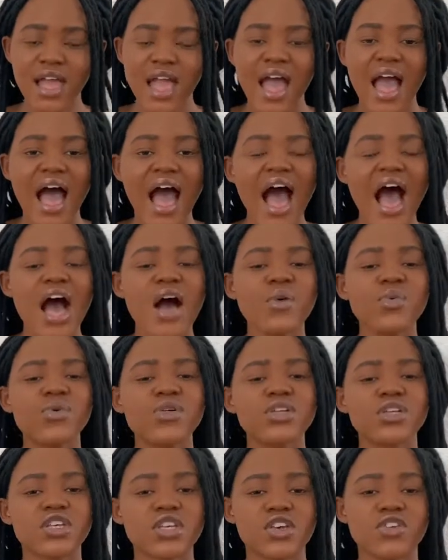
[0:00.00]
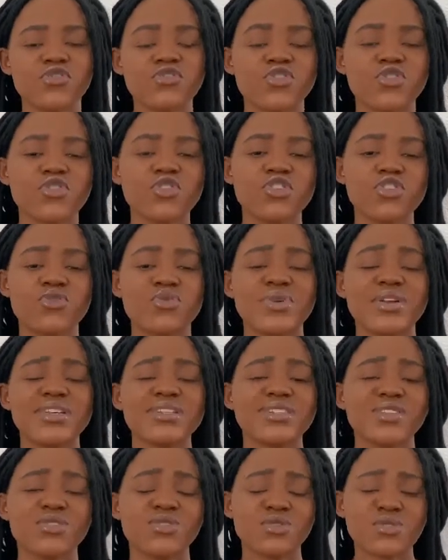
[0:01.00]
I will give you a
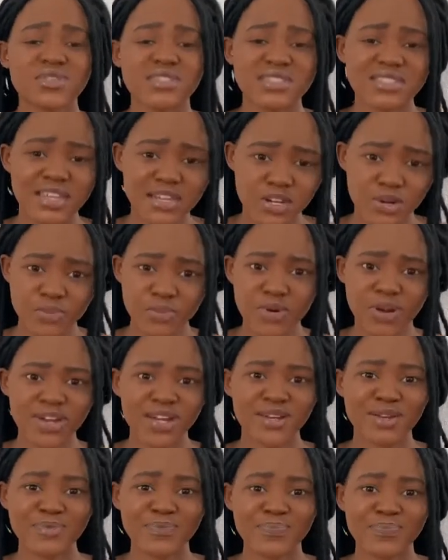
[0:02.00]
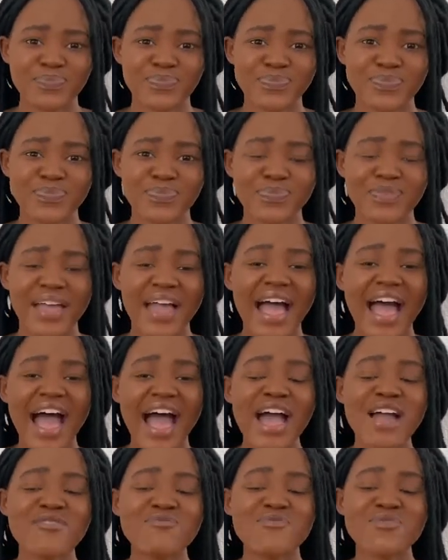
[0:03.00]
reason to celebrate.
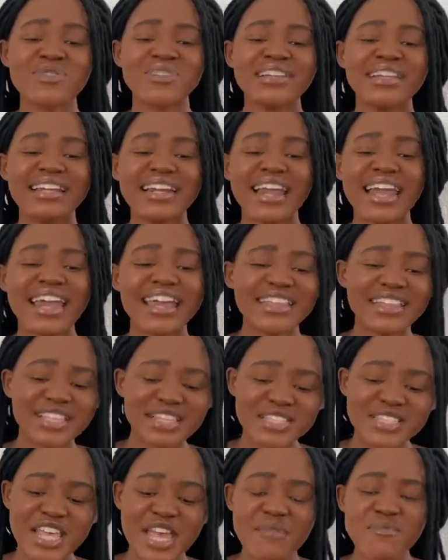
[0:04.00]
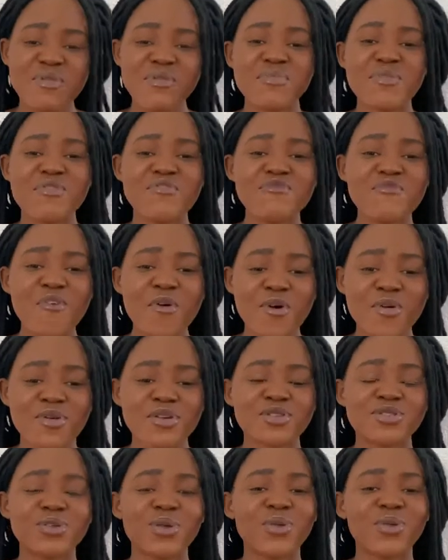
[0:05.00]
I will lay the table before you
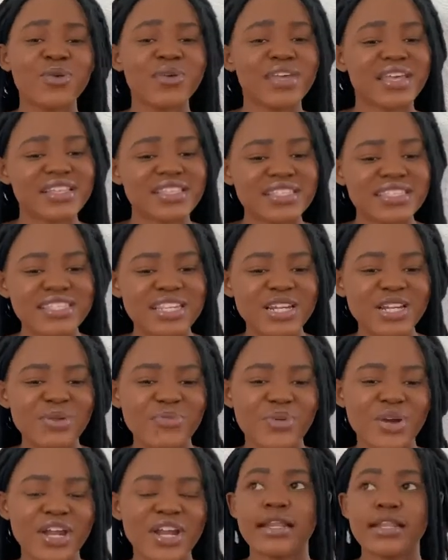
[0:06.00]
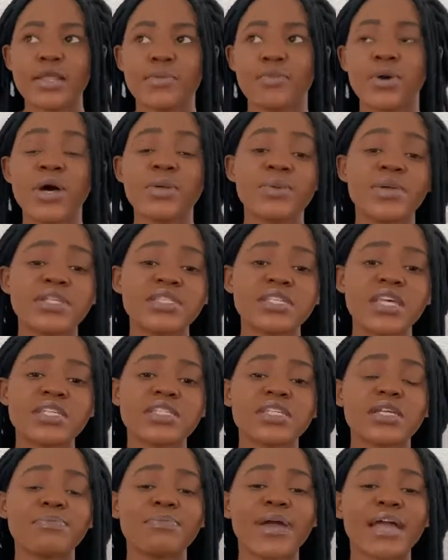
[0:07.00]
so you can celebrate. The part where it says,
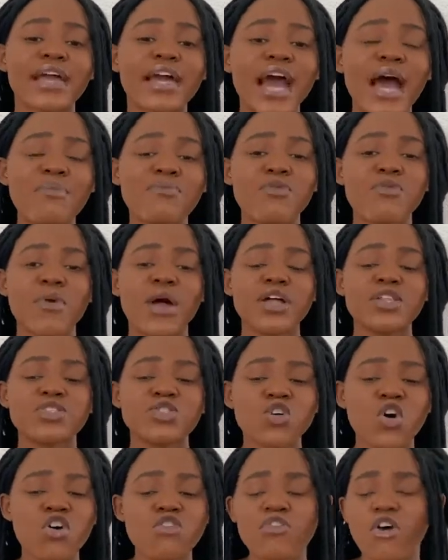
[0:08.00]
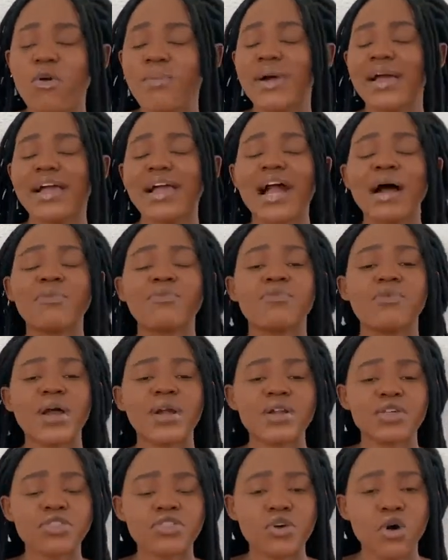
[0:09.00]
my cup runs over, my cup
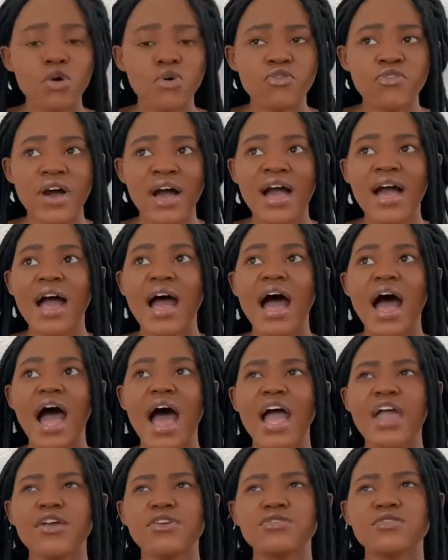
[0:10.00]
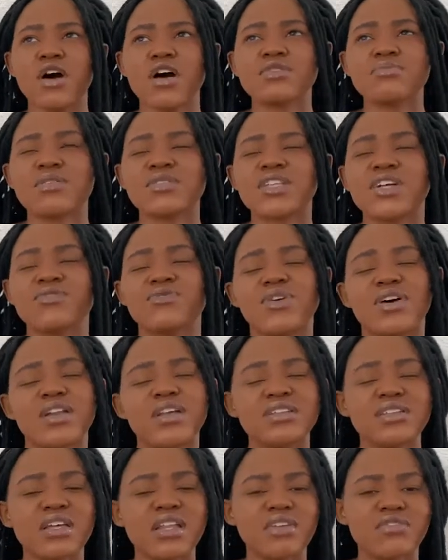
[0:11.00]
runneth over. I used to ask myself, what
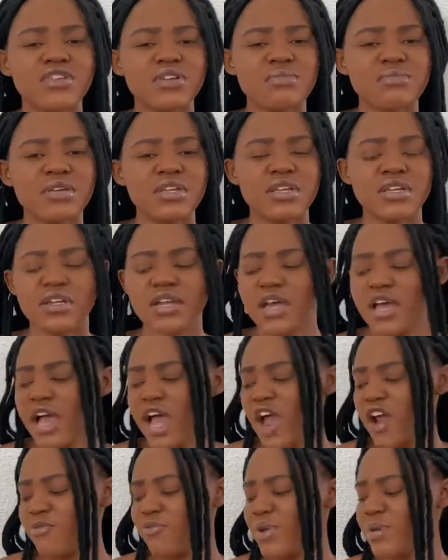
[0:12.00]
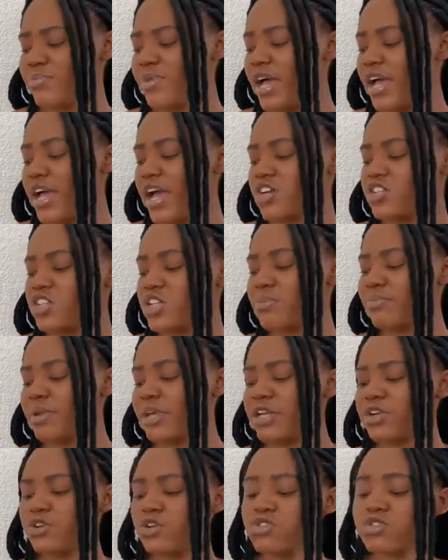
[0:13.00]
does that even mean? I remember I actually
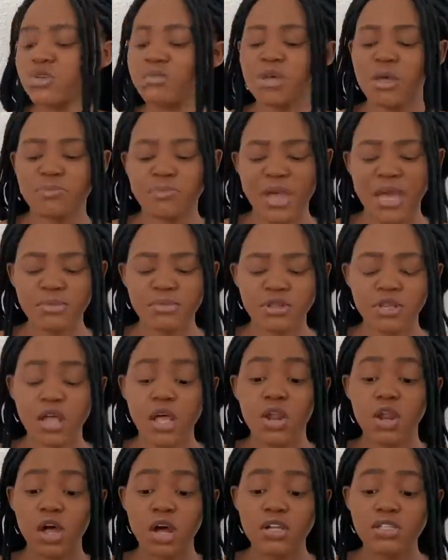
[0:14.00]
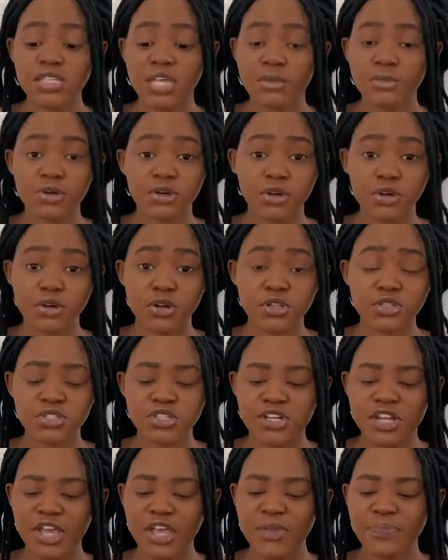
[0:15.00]
made notes on my Bible a long time ago, not
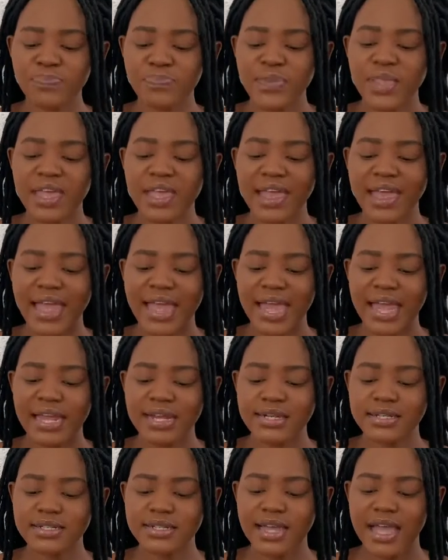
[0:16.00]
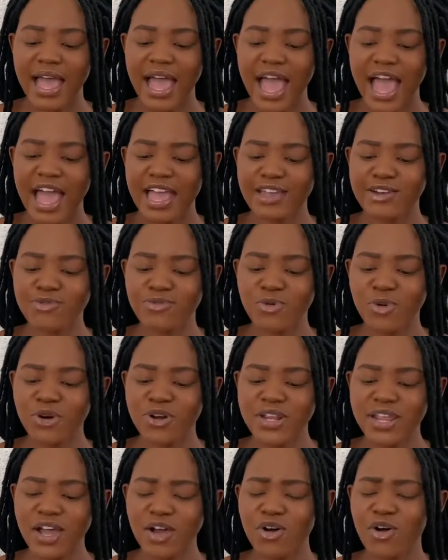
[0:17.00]
today. And I wrote
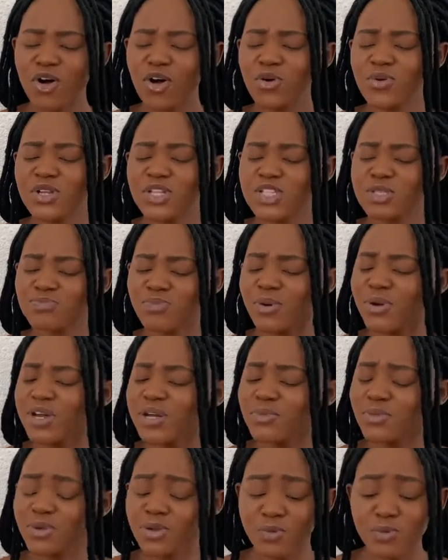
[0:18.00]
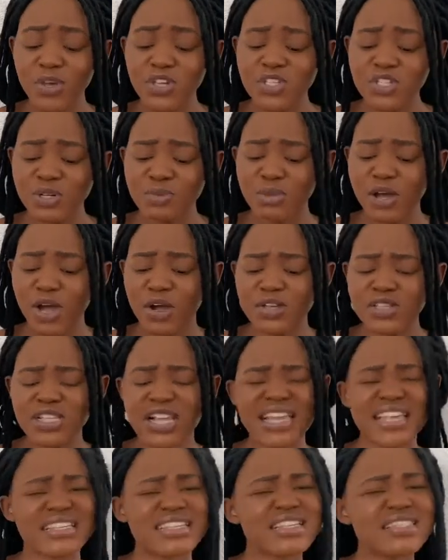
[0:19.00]
here Holy Spirit with a question mark. I was
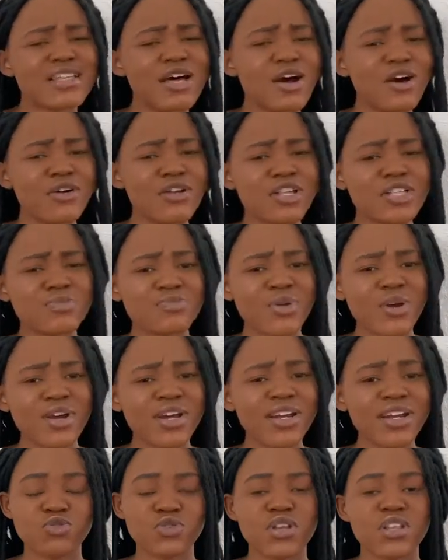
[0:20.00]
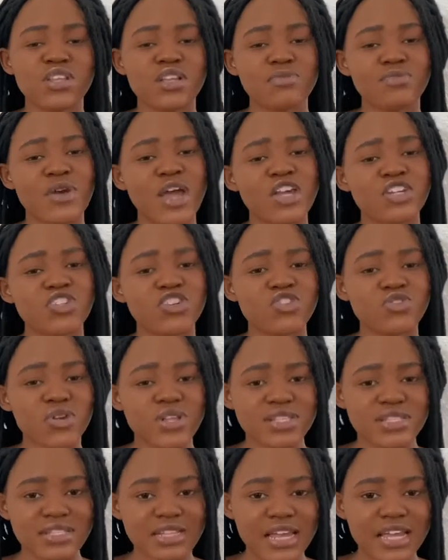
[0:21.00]
like, is this the Holy Spirit? In the Passion
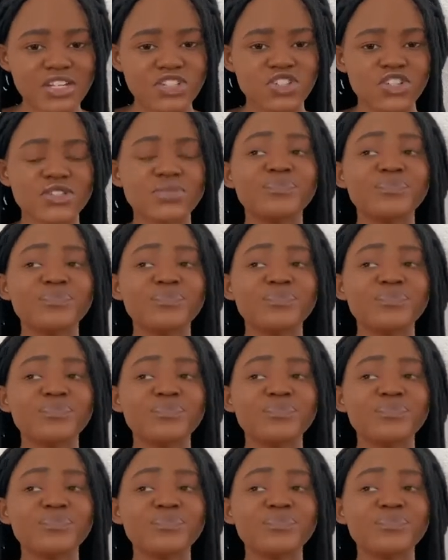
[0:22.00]
Translation,